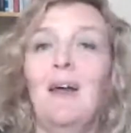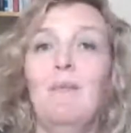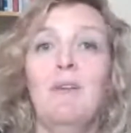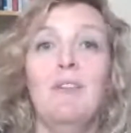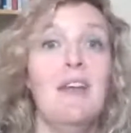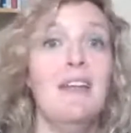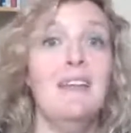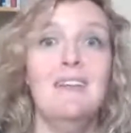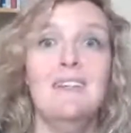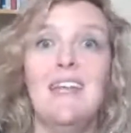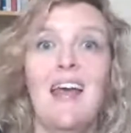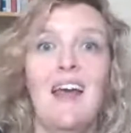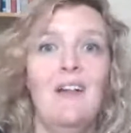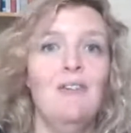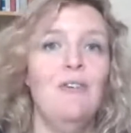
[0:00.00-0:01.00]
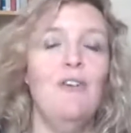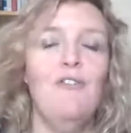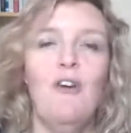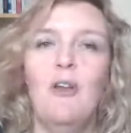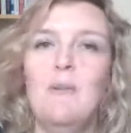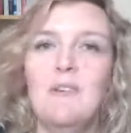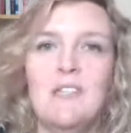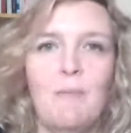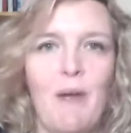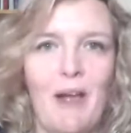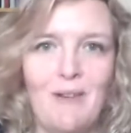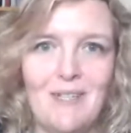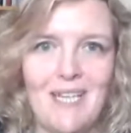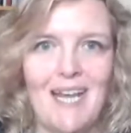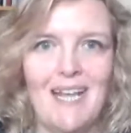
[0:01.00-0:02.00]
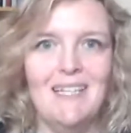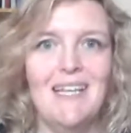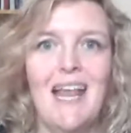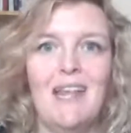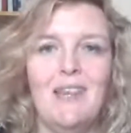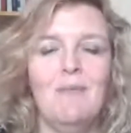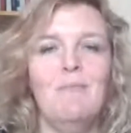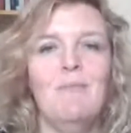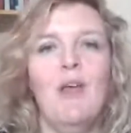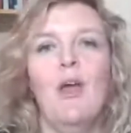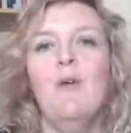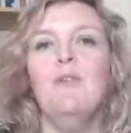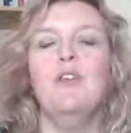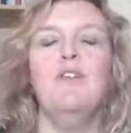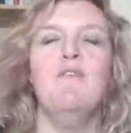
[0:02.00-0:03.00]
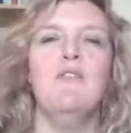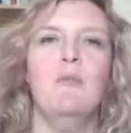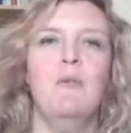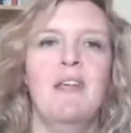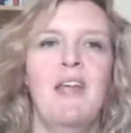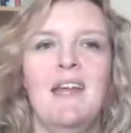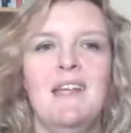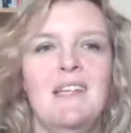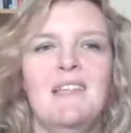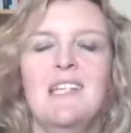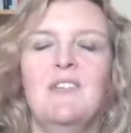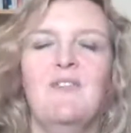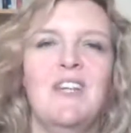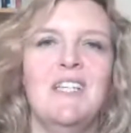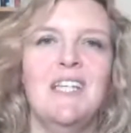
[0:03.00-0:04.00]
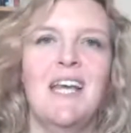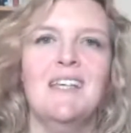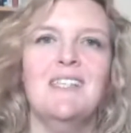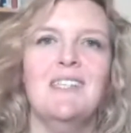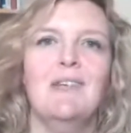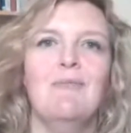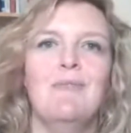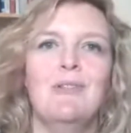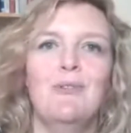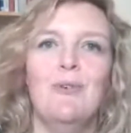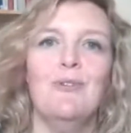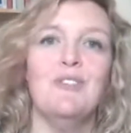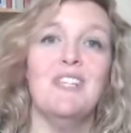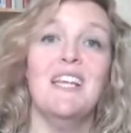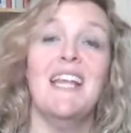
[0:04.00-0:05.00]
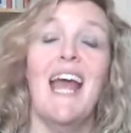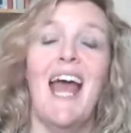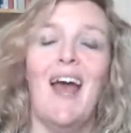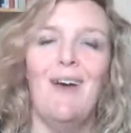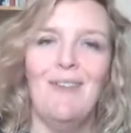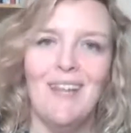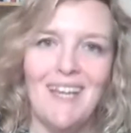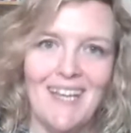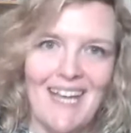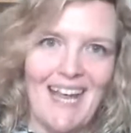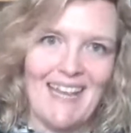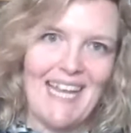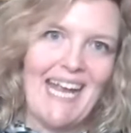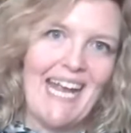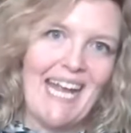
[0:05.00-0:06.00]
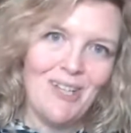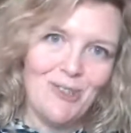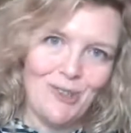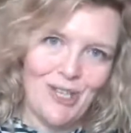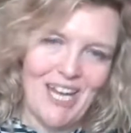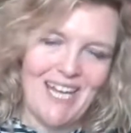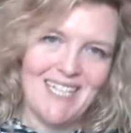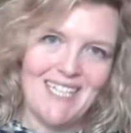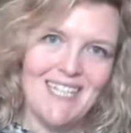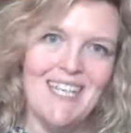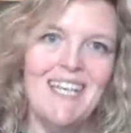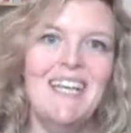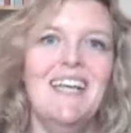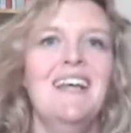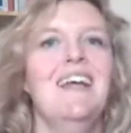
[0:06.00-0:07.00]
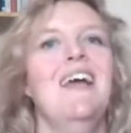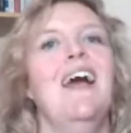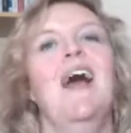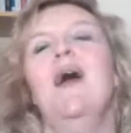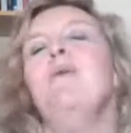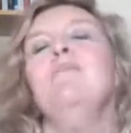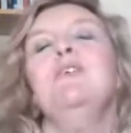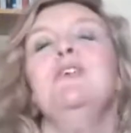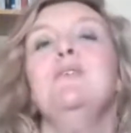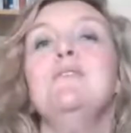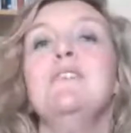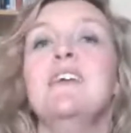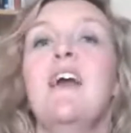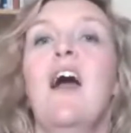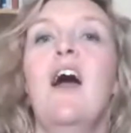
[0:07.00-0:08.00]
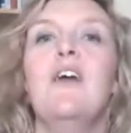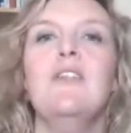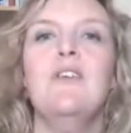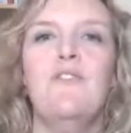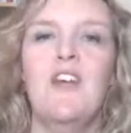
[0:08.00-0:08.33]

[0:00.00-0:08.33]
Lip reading: then tell your followers about it. Let them know that you've created this fantastic resource and how they can get their hands on it. Using other